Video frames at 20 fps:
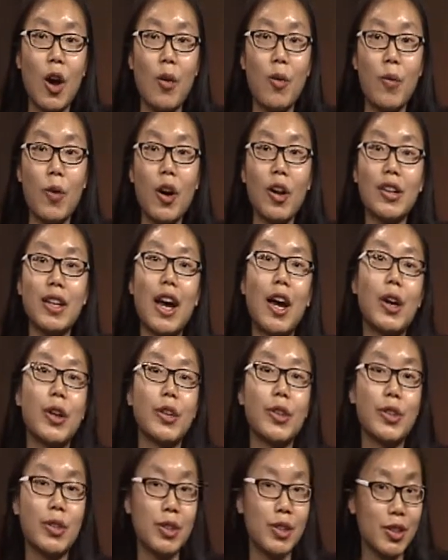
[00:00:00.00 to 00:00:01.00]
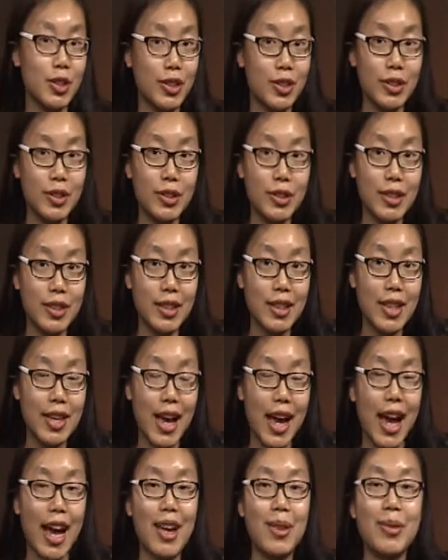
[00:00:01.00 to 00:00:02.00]
What are you going to do?
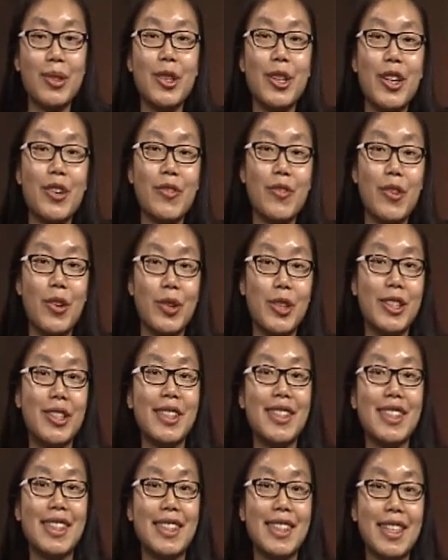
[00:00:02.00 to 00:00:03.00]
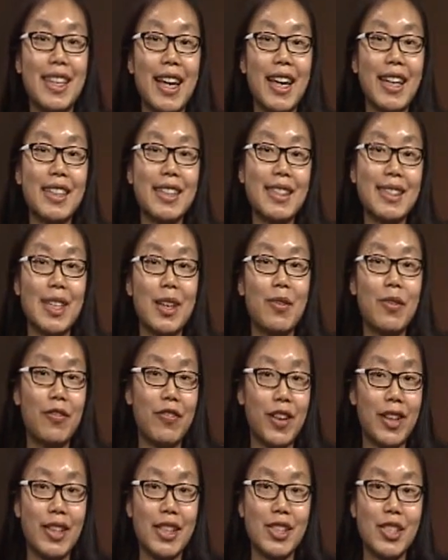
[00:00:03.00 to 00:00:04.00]
I'm looking forward to seeing some
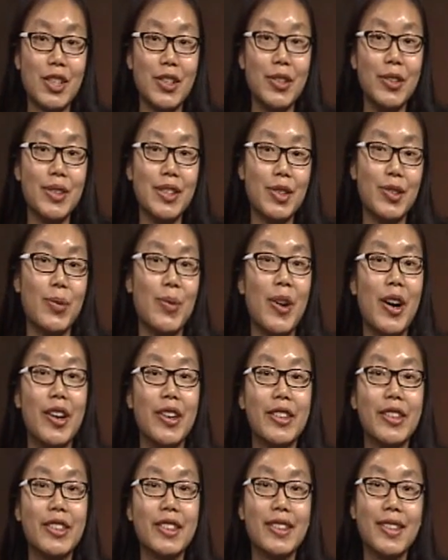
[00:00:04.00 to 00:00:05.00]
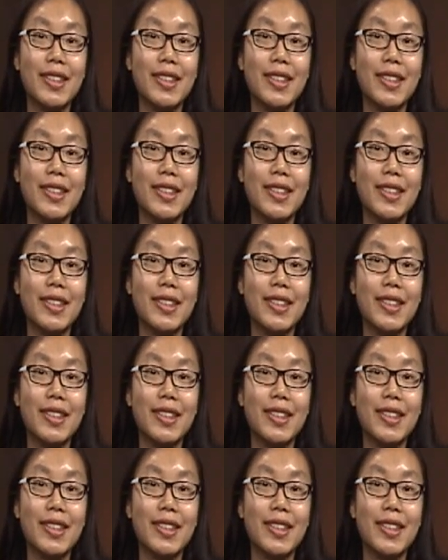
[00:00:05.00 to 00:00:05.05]
funny jokes tomorrow.